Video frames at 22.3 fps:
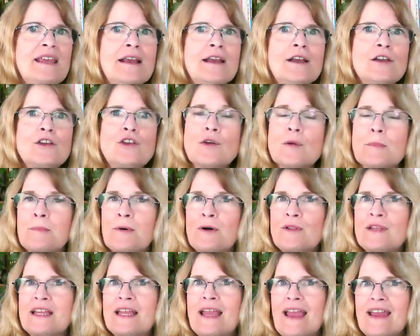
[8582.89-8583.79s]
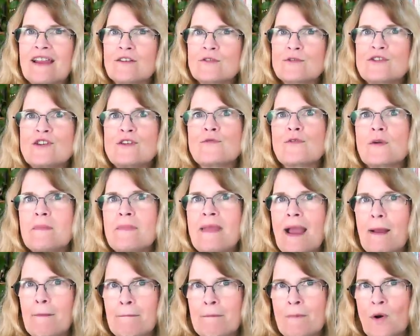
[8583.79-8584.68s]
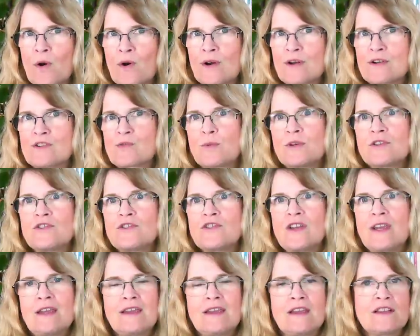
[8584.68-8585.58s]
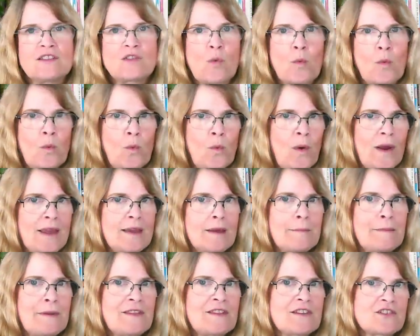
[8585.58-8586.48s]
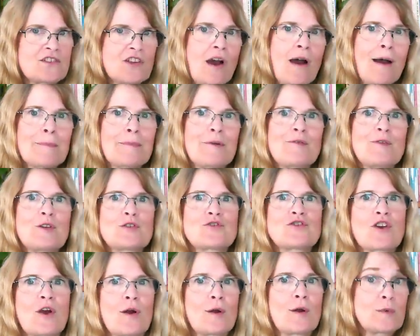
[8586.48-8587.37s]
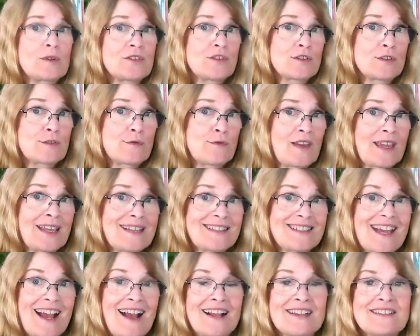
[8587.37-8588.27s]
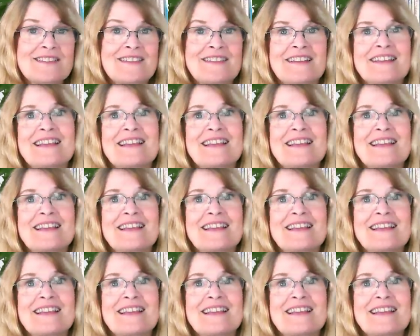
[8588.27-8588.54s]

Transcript: you're pulling energy from that Mars, which is way up at the top of your chart, which is fantastic.